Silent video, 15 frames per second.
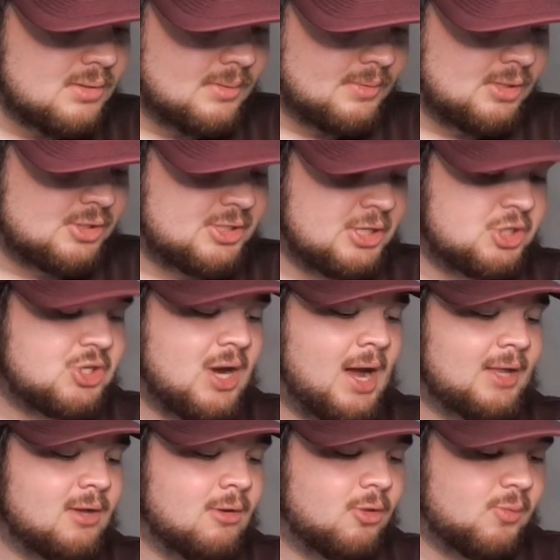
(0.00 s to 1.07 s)
You see
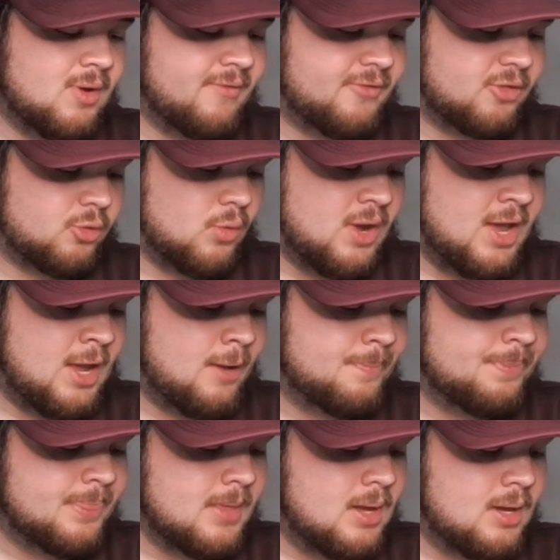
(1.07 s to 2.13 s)
Schott go 3-for-3.
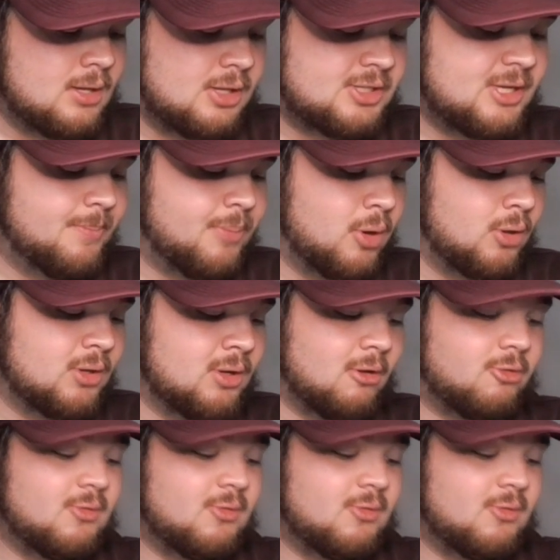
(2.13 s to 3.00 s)
You see Burton go